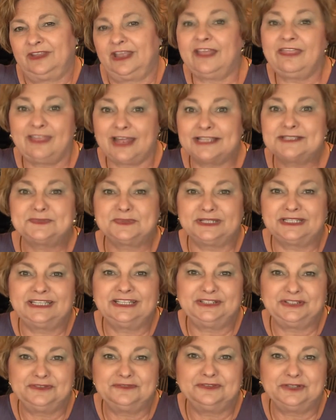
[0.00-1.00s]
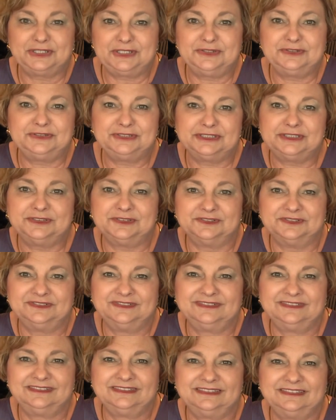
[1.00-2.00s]
and that's what it can do for you too.
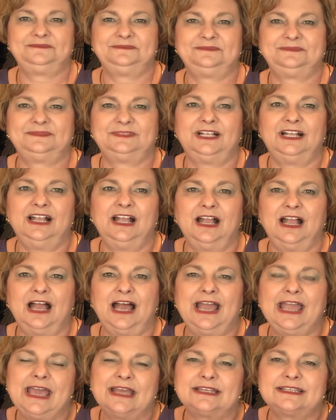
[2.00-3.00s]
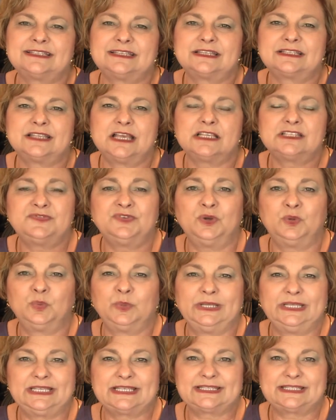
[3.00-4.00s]
I had a successful
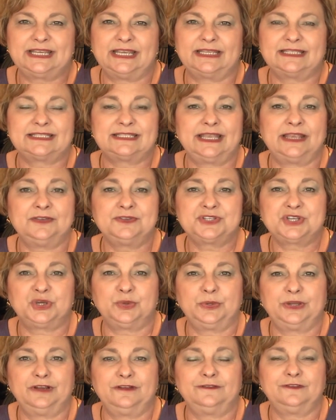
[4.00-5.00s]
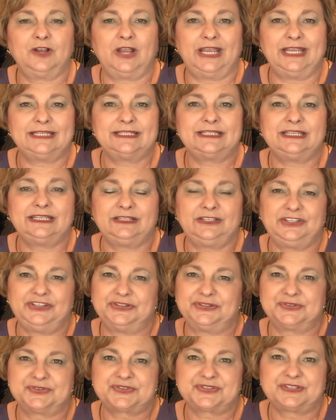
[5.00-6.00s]
real estate sales career for 18
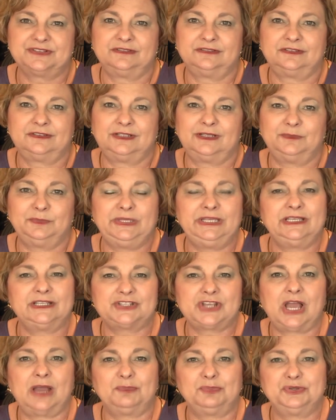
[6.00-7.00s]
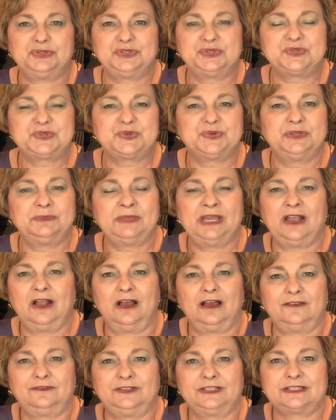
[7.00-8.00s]
years, being a top producer in my
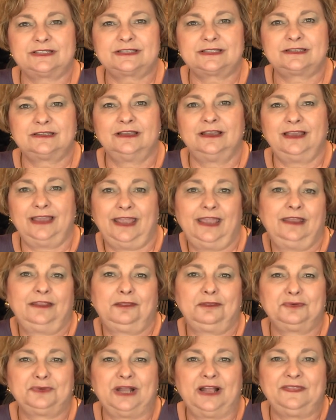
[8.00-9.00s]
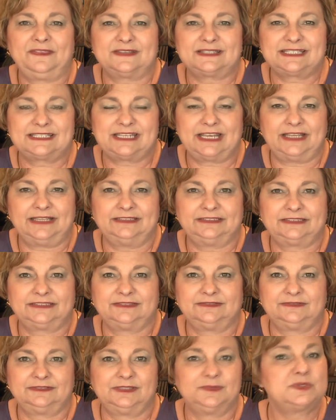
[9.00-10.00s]
office and throughout the state.
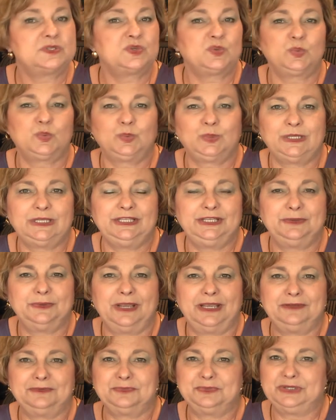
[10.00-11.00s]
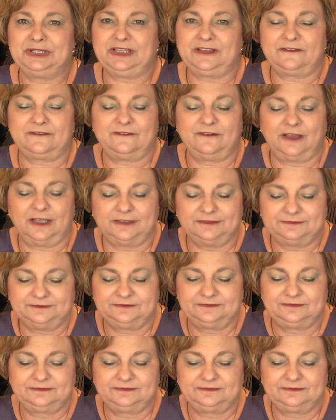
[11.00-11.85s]
It was really great and really fun.